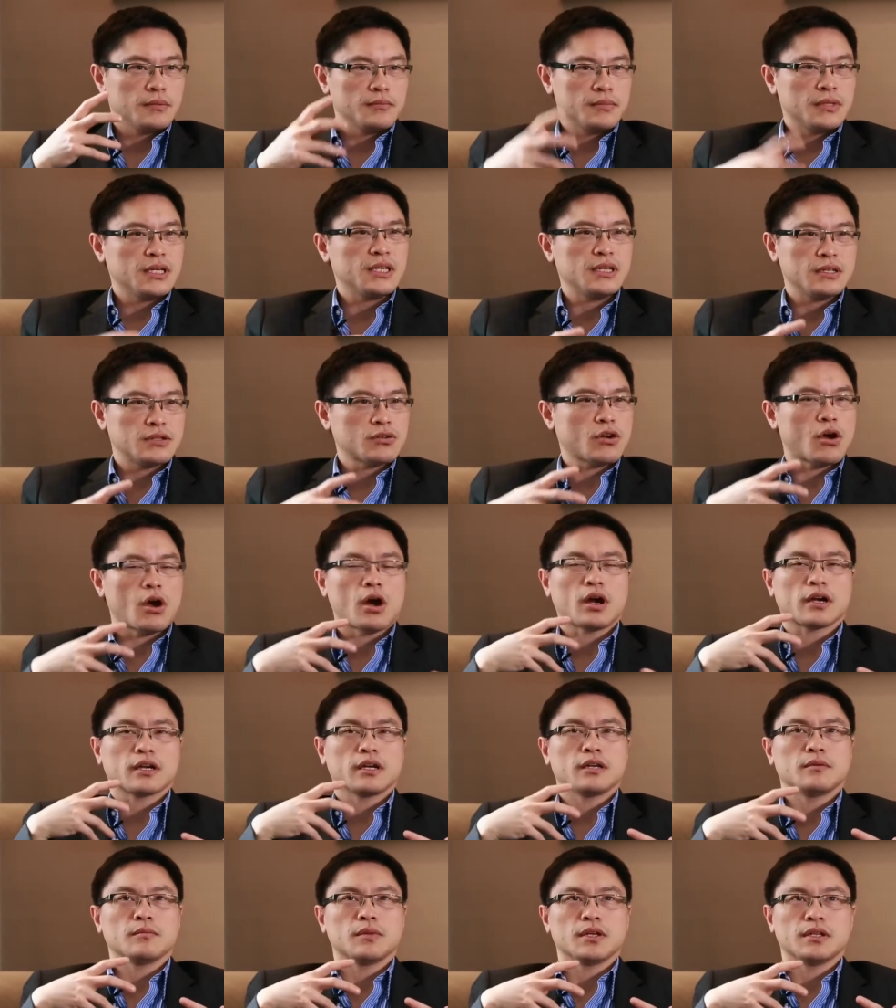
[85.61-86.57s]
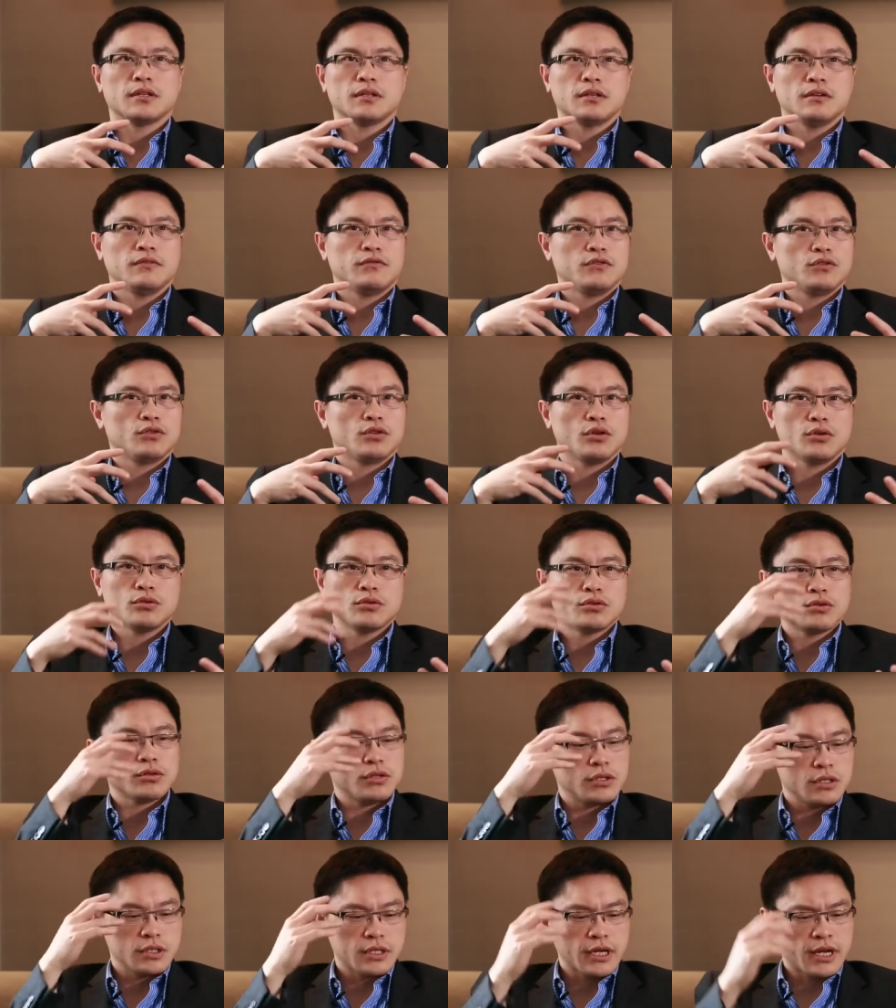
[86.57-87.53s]
me talking, but if you go
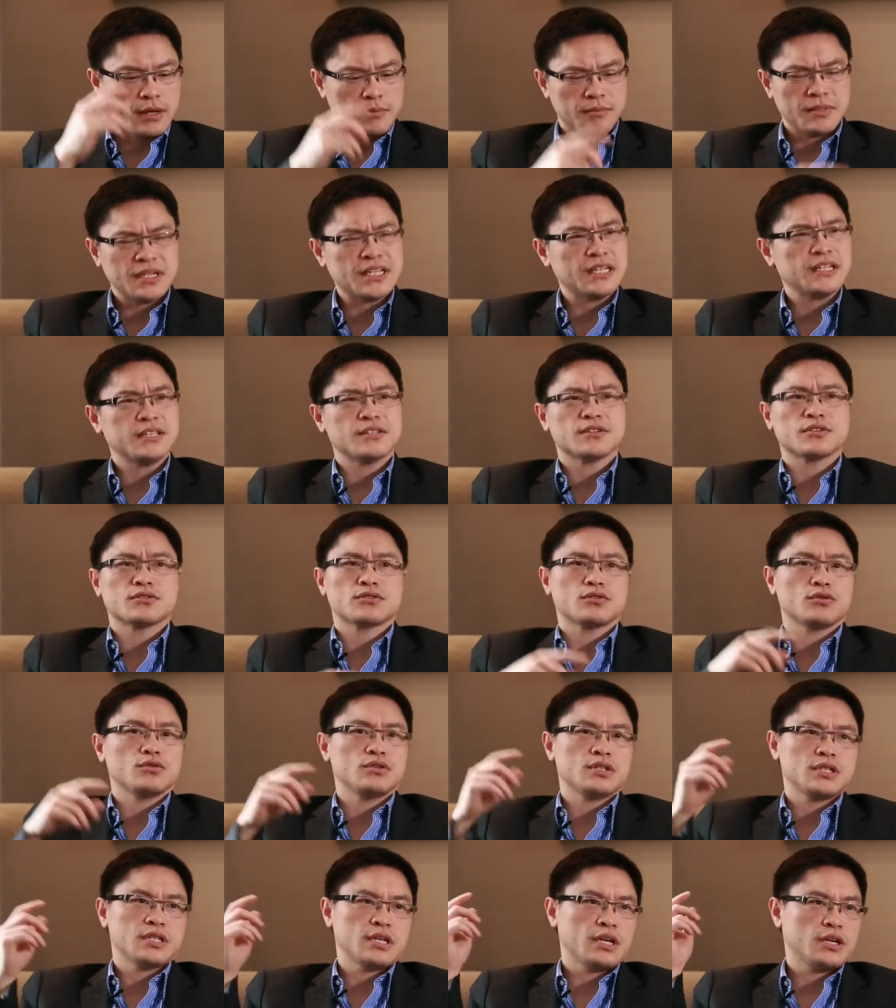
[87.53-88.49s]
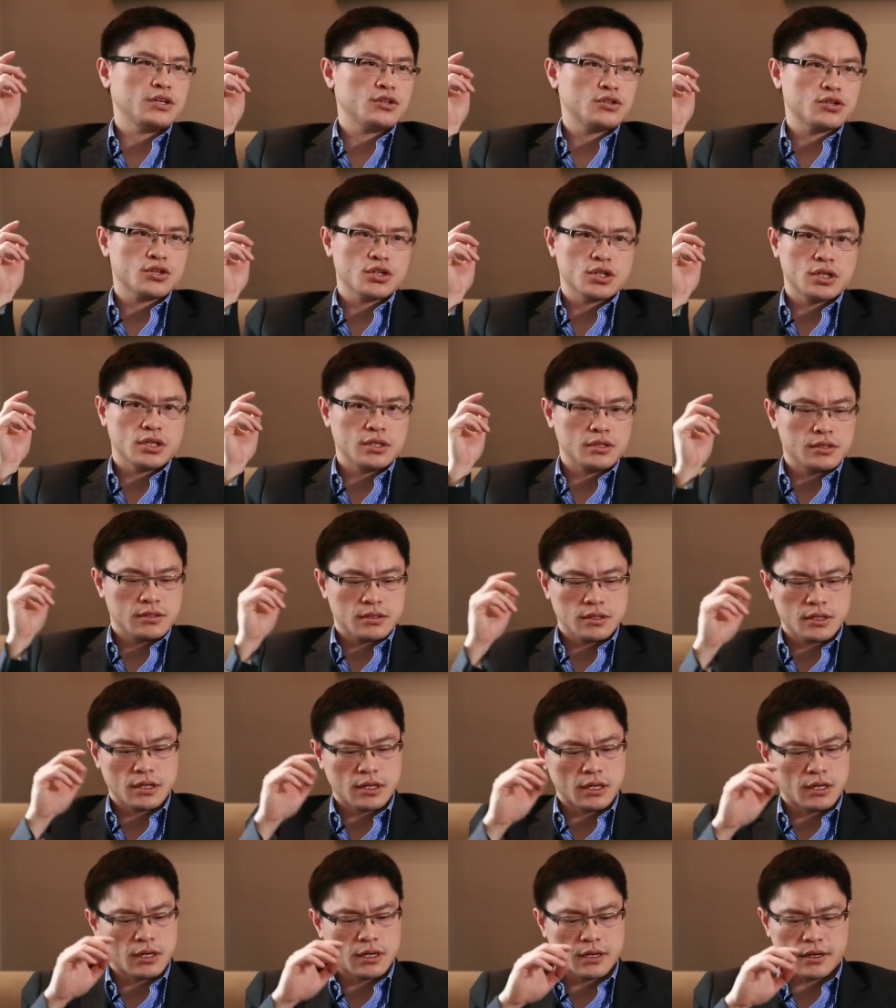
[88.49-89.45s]
to the diabetes
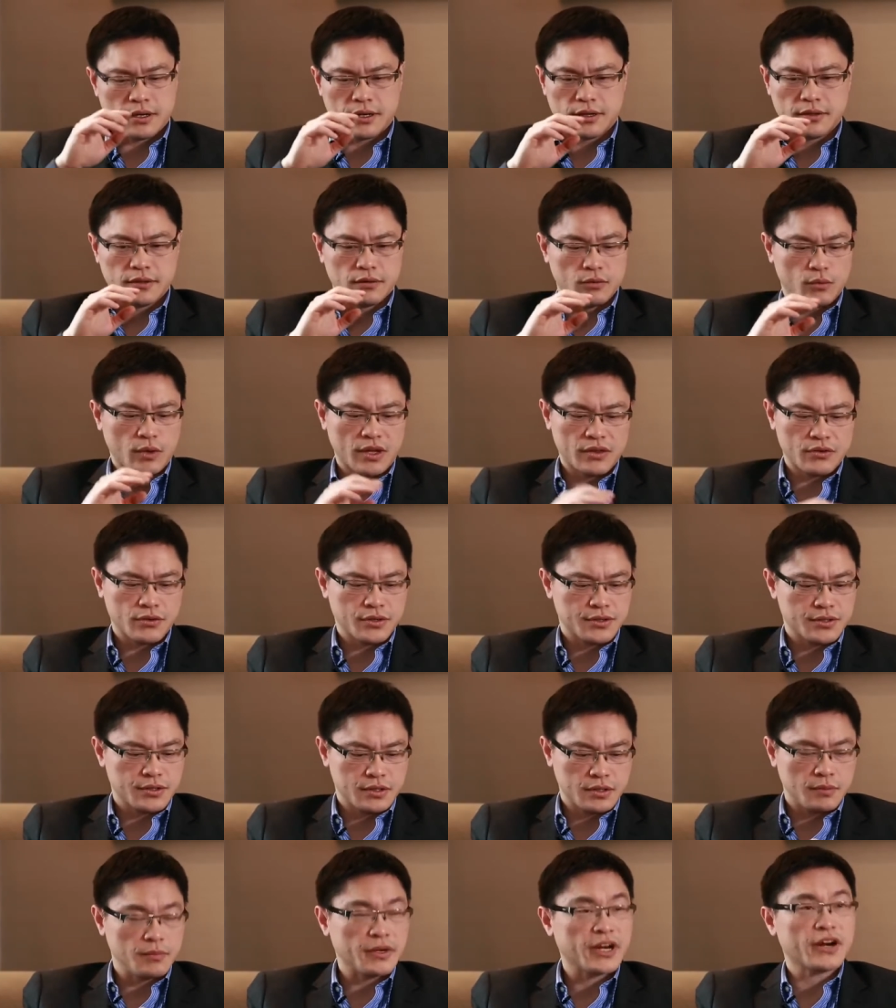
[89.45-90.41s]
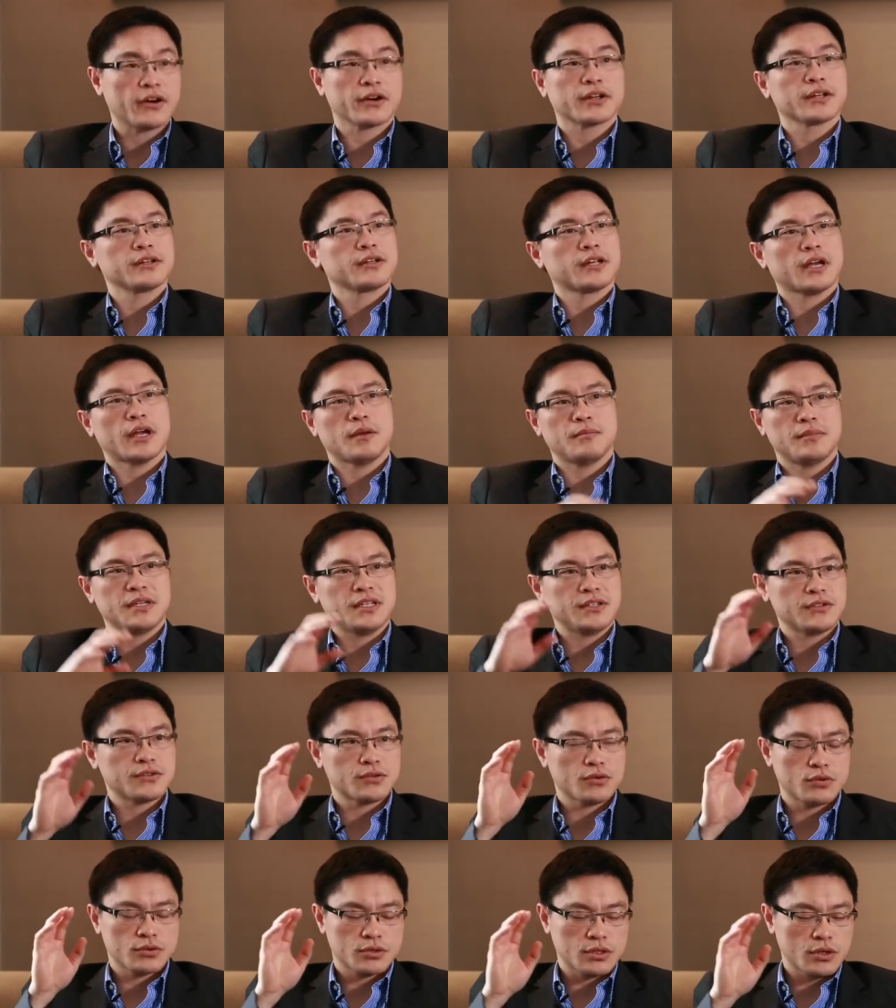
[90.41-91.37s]
associations, uh, whether it's the American
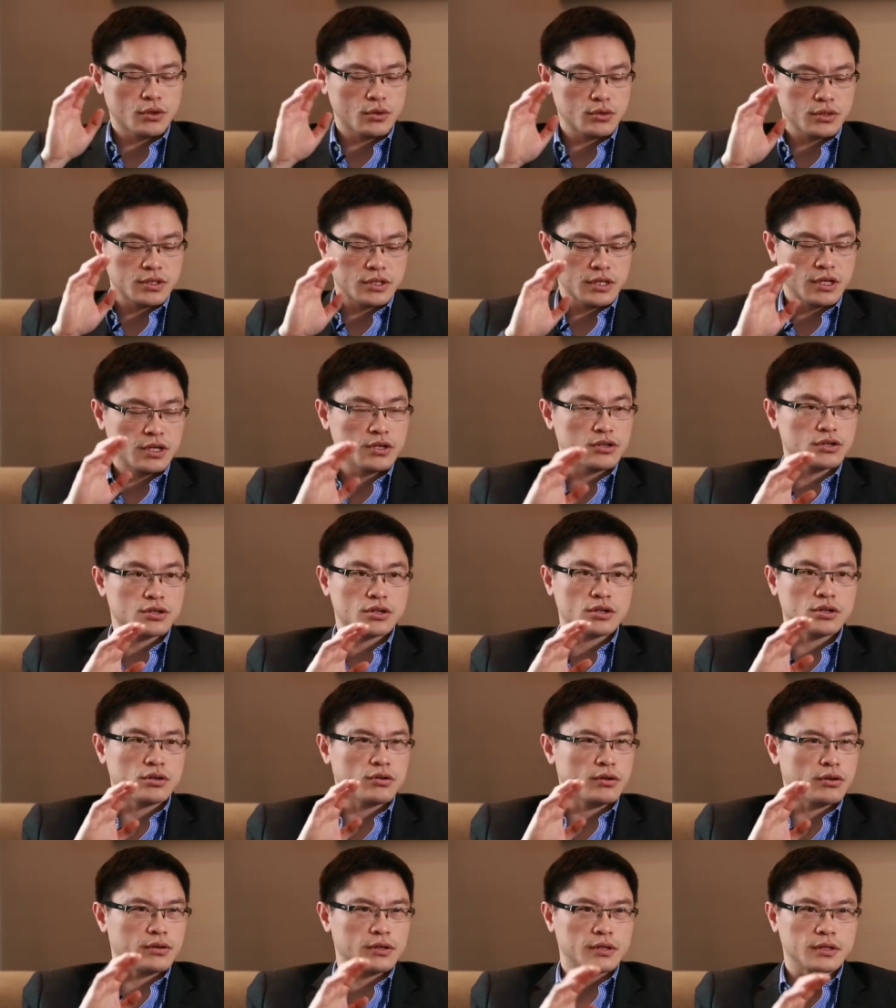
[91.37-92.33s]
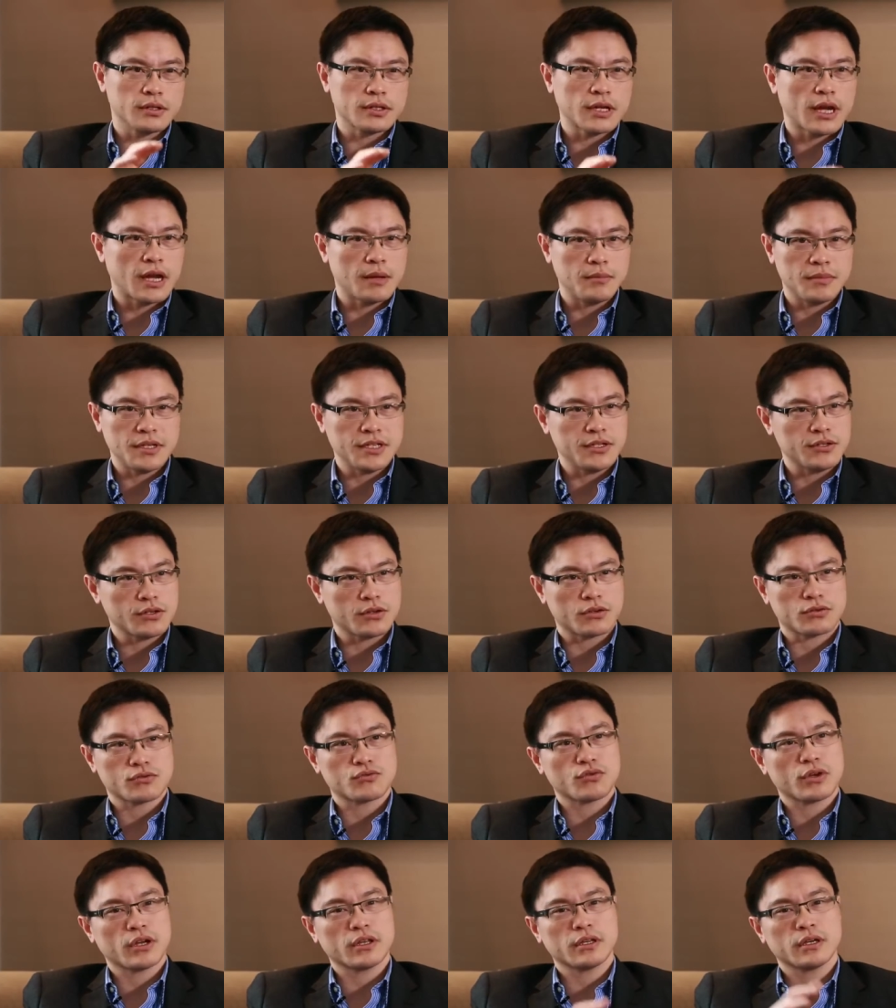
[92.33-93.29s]
Diabetes Association or the Diabetes
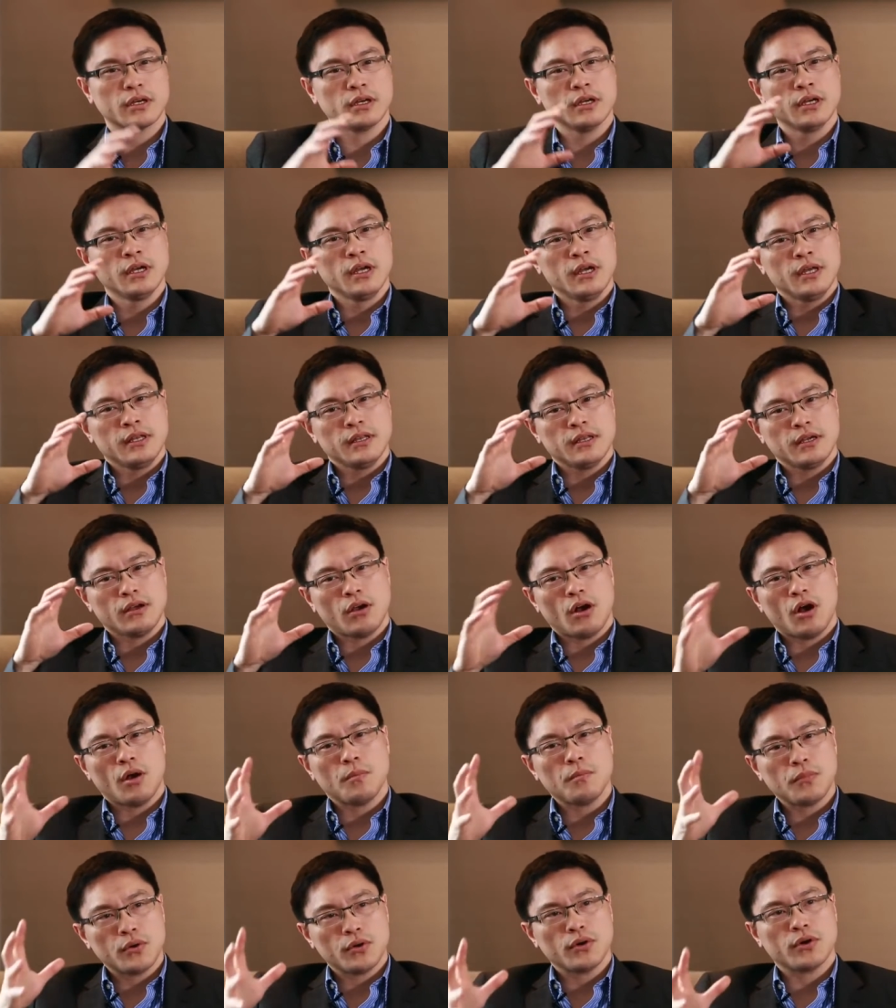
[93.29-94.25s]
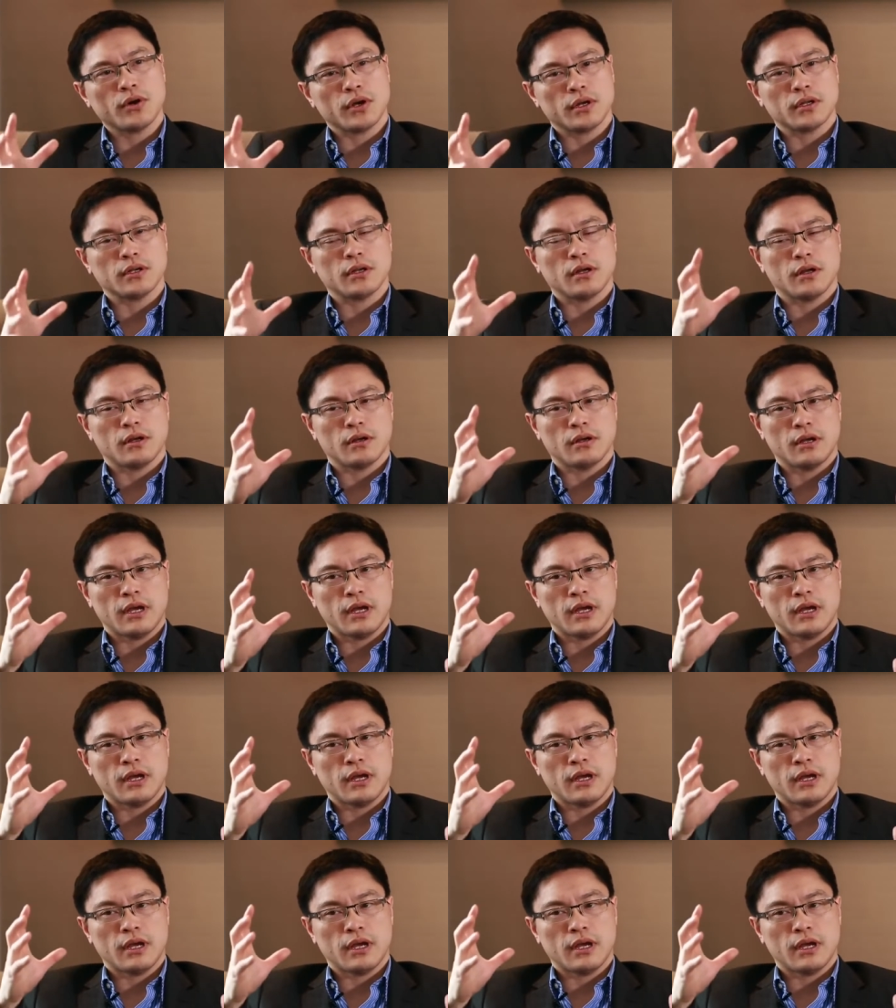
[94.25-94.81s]
Australia, they all put